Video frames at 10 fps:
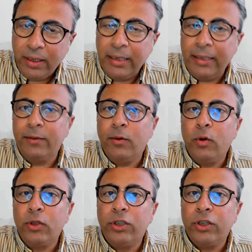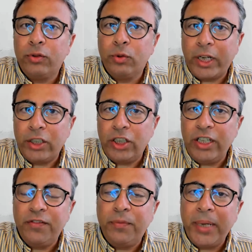in order to
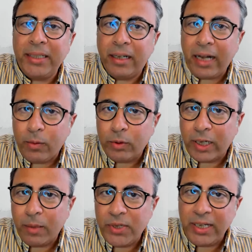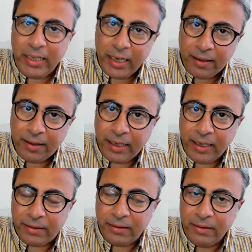achieve better outcomes in healthcare?